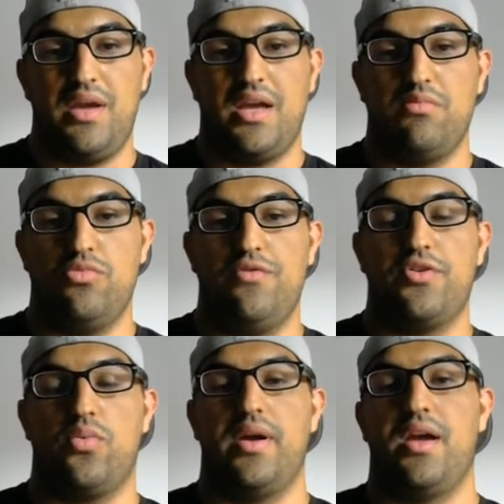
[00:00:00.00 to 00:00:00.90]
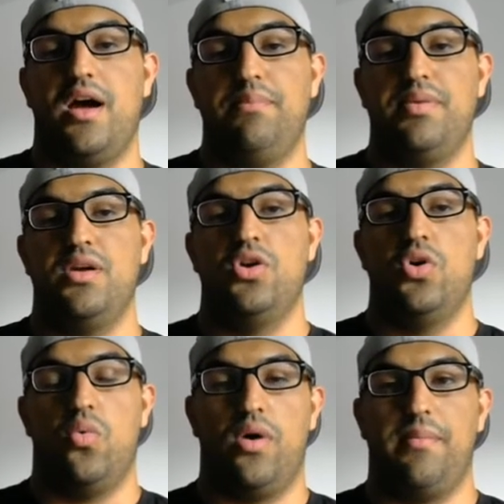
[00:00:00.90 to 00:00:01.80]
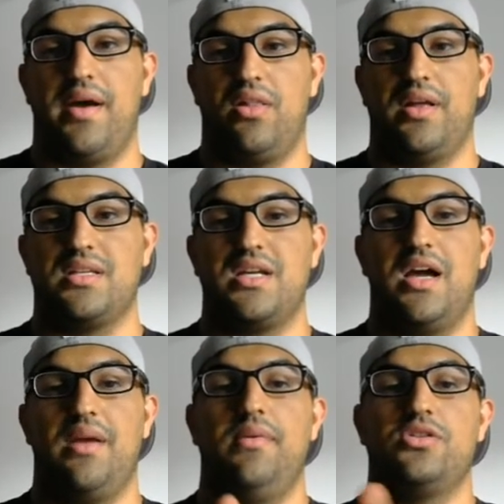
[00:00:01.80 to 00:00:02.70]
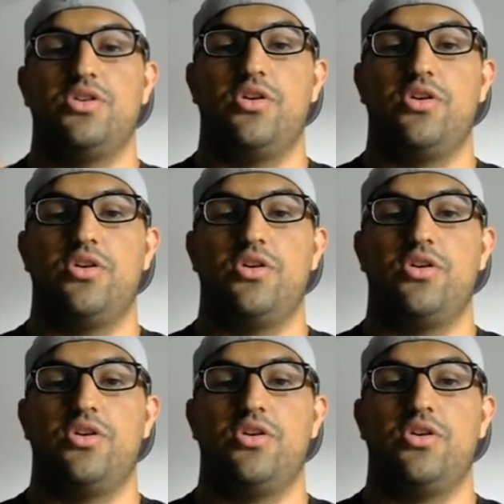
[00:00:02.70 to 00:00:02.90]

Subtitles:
and move your way up, 1 battle at a time, to your